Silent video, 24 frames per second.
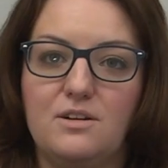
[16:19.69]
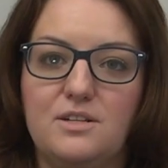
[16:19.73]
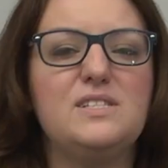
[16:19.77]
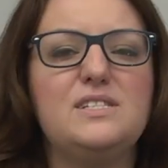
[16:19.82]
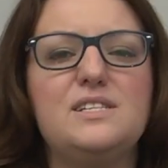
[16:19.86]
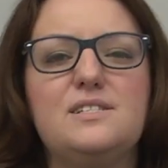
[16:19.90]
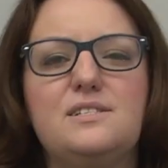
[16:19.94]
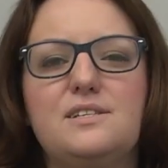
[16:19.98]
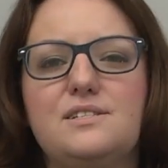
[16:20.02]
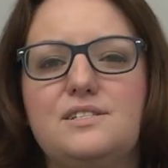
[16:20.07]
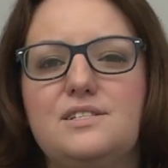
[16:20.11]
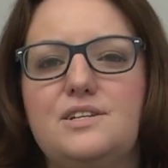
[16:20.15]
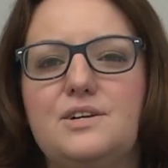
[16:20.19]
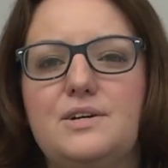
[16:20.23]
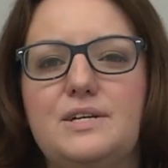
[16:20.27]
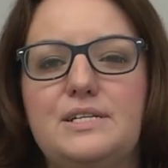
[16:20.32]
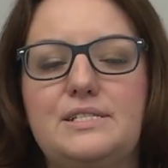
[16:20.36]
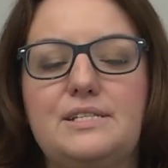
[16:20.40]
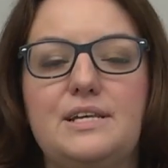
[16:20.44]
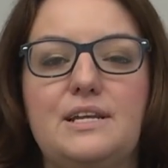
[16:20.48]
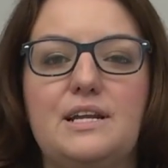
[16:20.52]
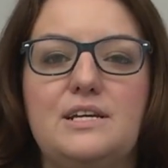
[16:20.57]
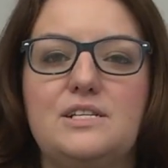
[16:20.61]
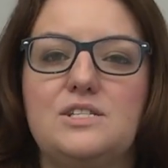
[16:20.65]
This is a
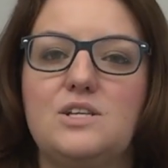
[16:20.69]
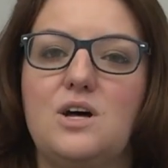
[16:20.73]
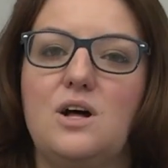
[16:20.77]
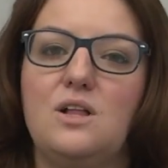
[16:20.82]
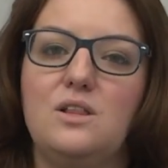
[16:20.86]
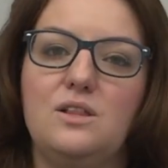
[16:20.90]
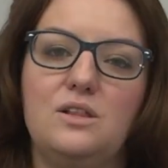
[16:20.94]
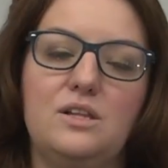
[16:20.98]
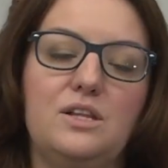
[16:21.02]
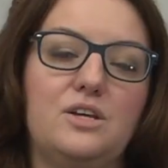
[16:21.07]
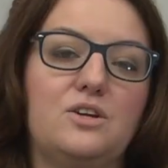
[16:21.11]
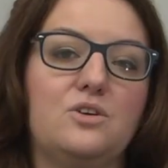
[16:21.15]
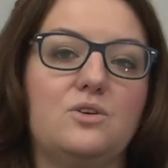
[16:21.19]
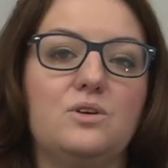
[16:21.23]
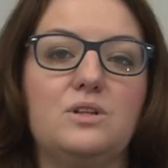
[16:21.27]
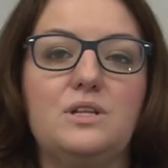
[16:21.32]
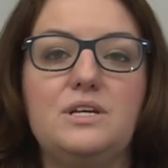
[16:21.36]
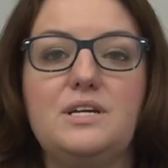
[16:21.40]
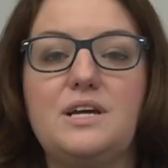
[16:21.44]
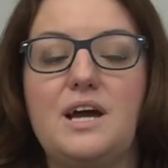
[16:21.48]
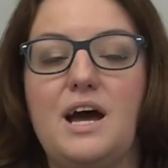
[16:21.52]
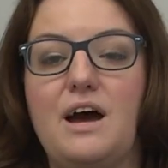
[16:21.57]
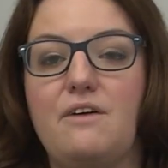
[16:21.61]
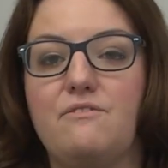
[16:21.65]
series that I saw
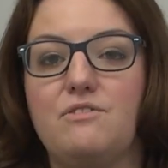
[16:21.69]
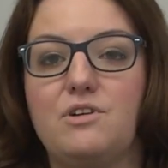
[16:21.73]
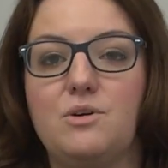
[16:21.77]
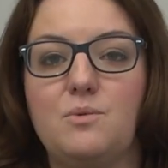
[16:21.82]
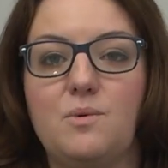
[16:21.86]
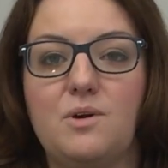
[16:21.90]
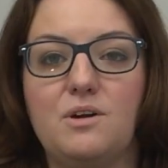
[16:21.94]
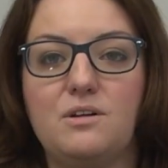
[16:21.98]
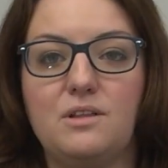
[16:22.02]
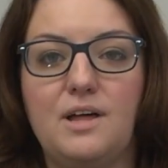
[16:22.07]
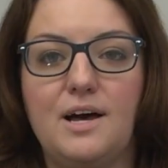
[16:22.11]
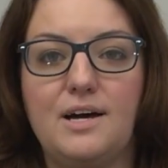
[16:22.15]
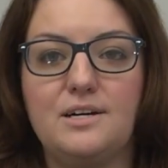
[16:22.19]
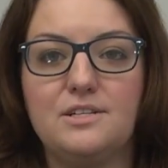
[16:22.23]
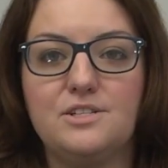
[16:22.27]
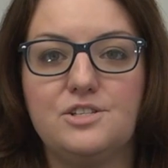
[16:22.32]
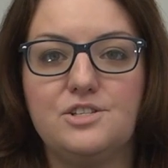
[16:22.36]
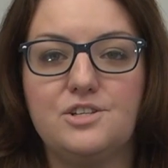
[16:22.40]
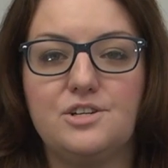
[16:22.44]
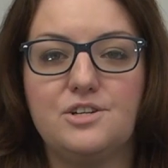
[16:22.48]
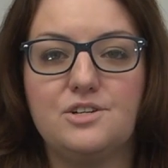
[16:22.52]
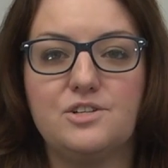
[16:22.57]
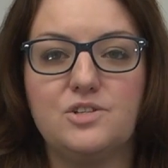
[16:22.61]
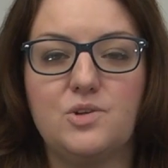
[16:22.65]
literally everywhere
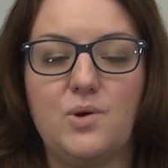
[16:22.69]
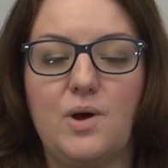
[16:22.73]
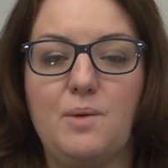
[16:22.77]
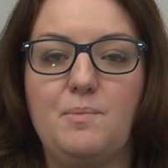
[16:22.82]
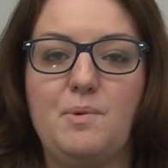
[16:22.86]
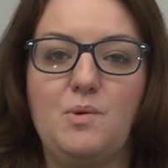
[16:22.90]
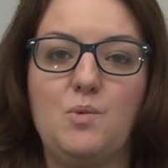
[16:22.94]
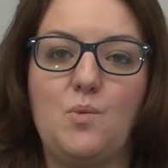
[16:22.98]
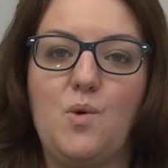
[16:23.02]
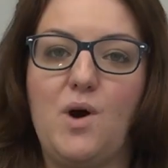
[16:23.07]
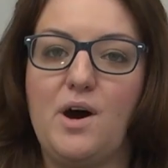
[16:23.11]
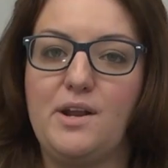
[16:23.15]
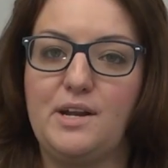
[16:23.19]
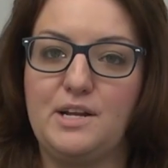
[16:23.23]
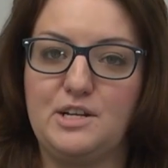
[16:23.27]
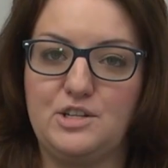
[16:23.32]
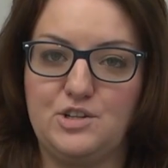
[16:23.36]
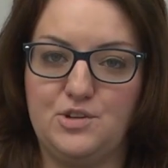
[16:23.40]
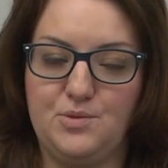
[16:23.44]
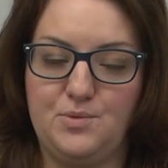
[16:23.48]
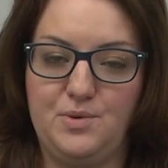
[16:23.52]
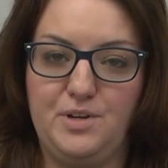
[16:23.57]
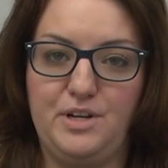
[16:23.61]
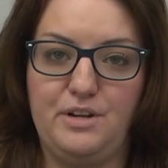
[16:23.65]
last year, so I've been wanting
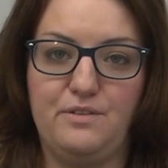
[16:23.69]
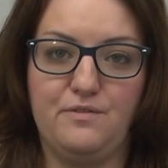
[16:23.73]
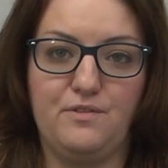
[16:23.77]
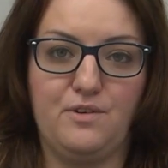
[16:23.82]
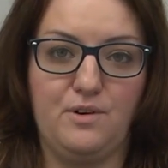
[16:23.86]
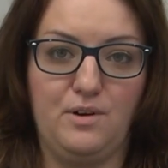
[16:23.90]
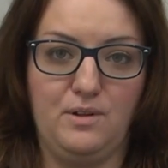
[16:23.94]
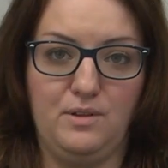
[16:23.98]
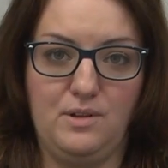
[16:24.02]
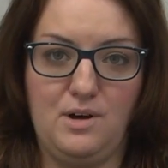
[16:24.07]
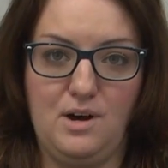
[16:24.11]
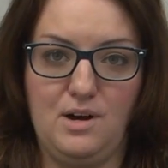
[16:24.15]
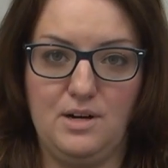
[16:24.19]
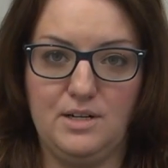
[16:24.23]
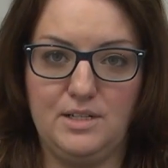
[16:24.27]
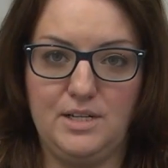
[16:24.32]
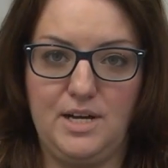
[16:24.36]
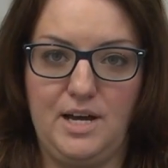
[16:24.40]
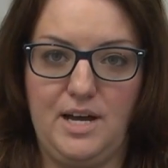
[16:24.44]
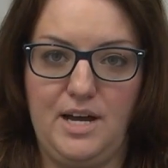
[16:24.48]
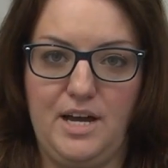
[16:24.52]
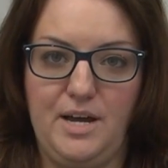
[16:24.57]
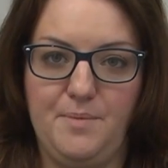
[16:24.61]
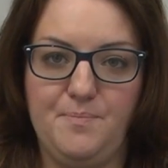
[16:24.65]
to read it for a long
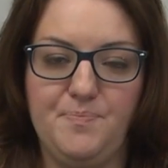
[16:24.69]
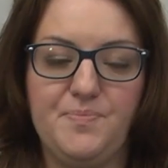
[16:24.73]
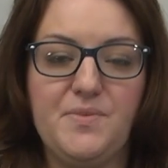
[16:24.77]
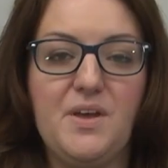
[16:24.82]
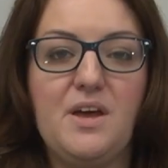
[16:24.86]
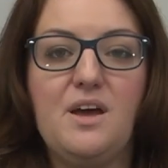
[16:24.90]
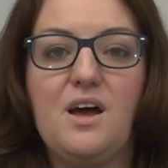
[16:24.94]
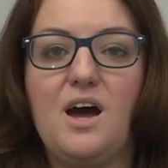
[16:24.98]
time.